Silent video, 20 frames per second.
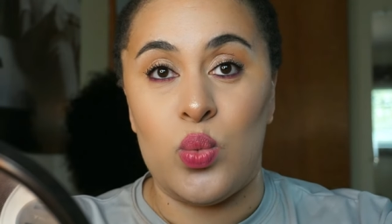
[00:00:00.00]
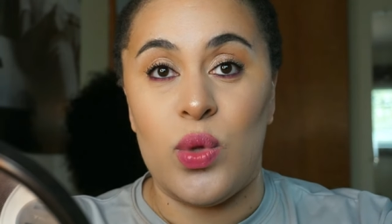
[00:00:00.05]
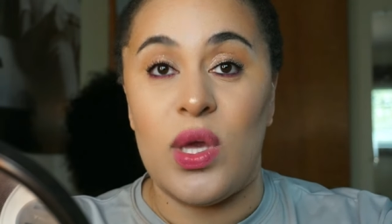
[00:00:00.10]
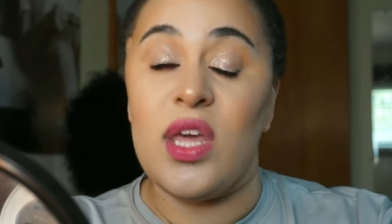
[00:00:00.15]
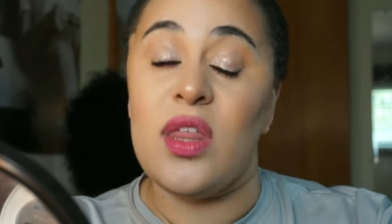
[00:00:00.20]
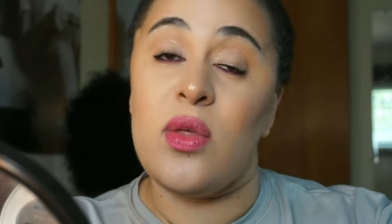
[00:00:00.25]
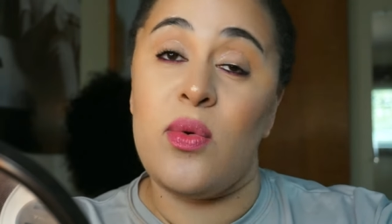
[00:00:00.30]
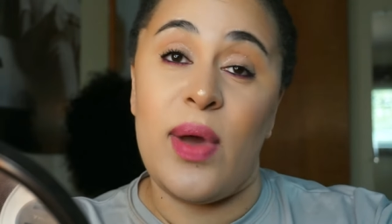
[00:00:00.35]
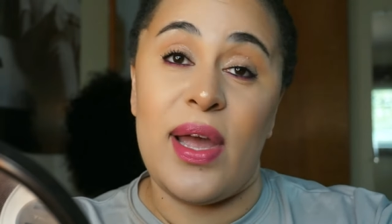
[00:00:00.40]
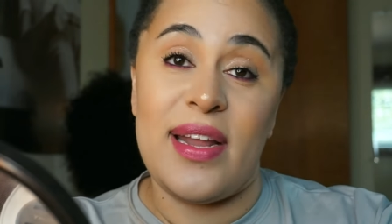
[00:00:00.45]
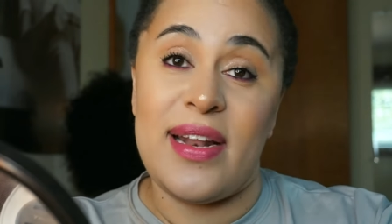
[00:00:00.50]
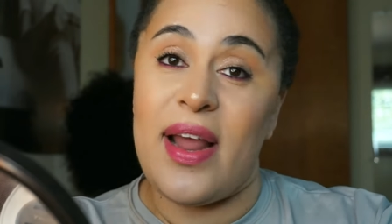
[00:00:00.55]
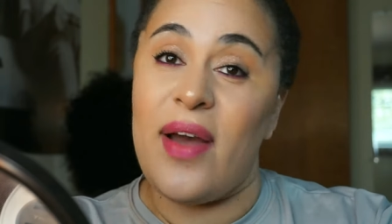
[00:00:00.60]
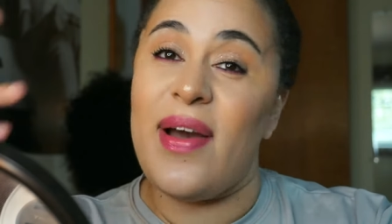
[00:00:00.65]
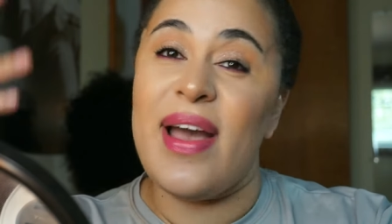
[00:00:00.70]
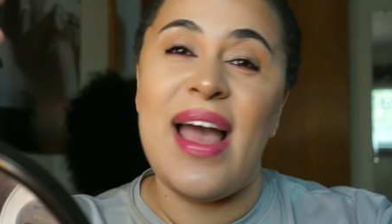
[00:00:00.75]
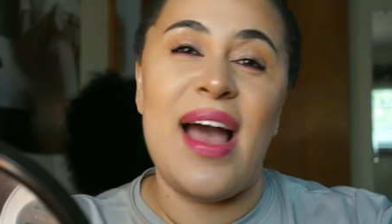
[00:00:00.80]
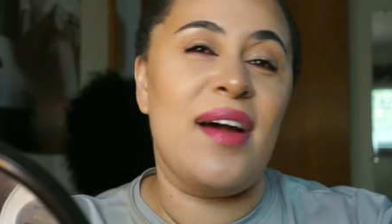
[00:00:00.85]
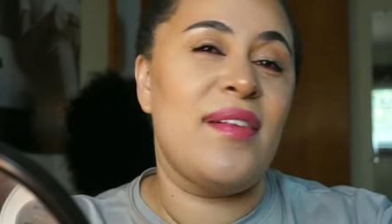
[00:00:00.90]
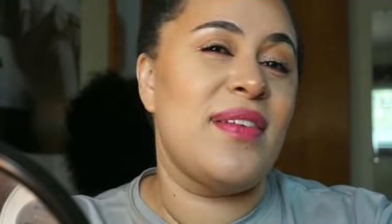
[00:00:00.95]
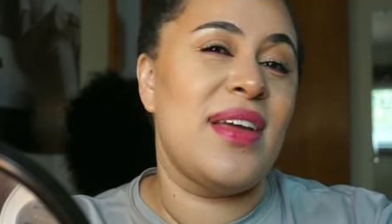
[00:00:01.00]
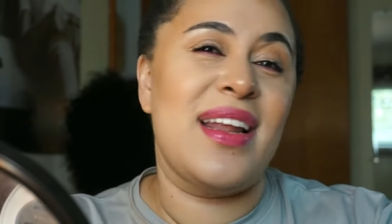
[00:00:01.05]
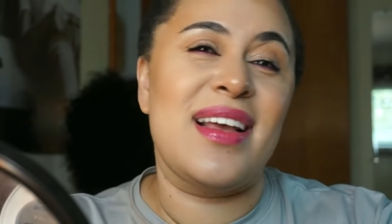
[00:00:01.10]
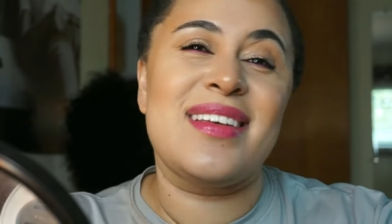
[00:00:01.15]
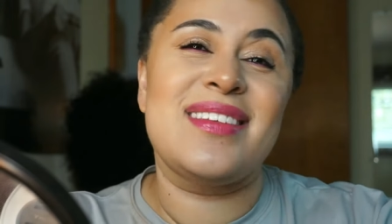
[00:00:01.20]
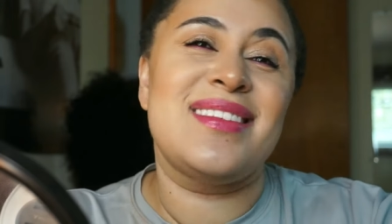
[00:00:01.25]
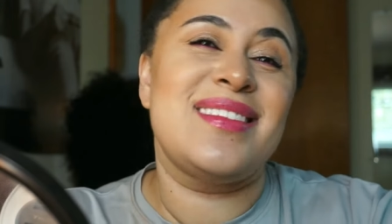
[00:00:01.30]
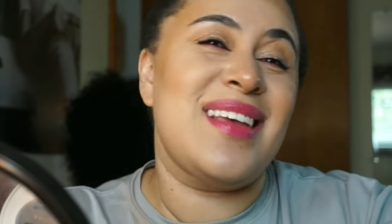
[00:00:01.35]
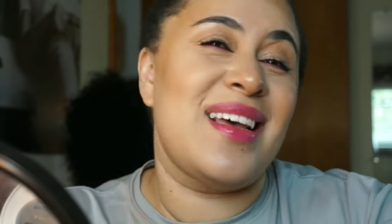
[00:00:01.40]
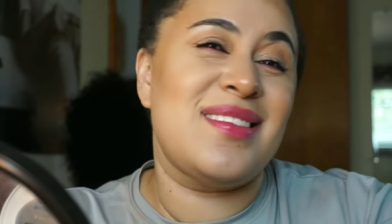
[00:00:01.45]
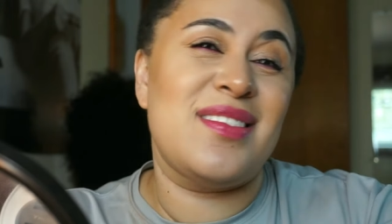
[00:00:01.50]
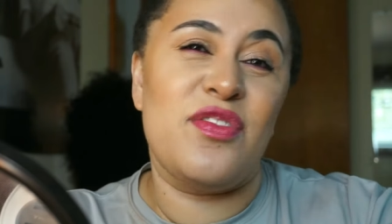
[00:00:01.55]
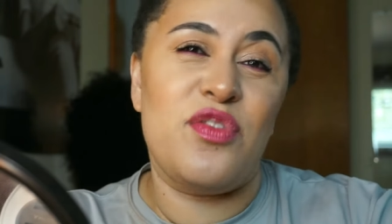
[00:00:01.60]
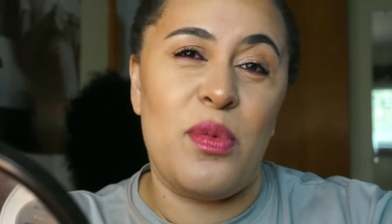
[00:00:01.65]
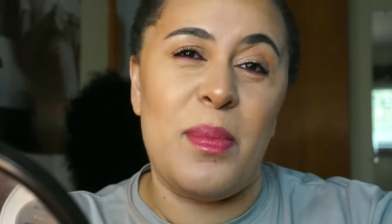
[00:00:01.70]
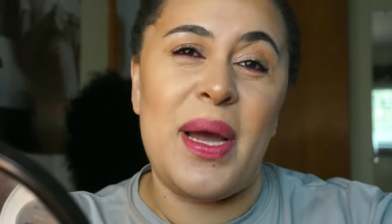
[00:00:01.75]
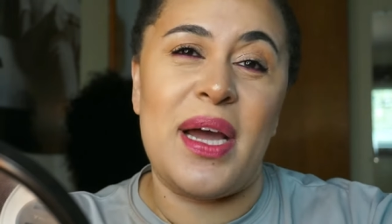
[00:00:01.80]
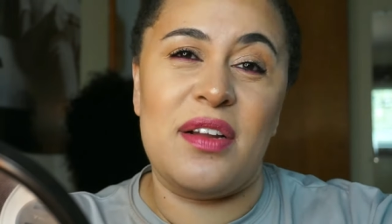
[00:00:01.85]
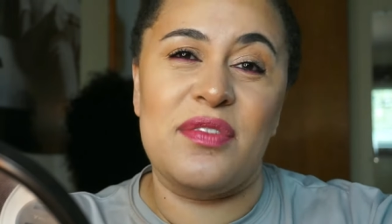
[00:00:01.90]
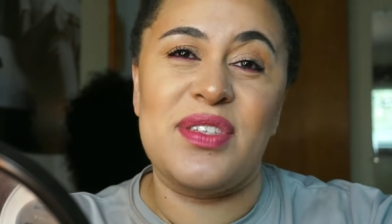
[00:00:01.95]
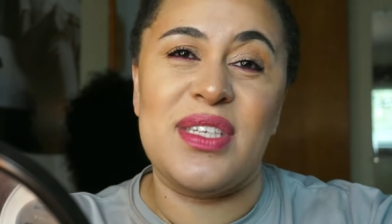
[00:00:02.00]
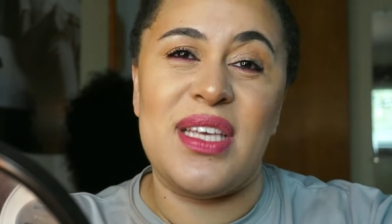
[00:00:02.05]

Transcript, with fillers: Either way, now I have an excessive amount of